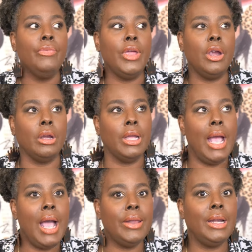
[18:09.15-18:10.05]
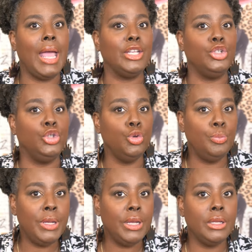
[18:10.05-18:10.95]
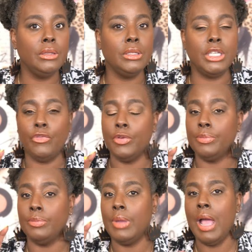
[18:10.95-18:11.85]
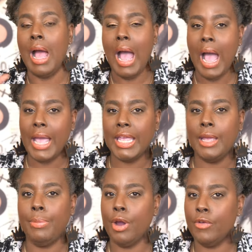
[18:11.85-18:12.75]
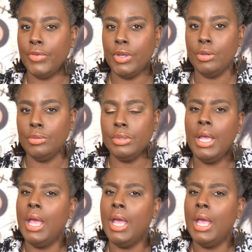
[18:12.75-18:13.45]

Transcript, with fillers: They're kind of like duping different high-end perfumes.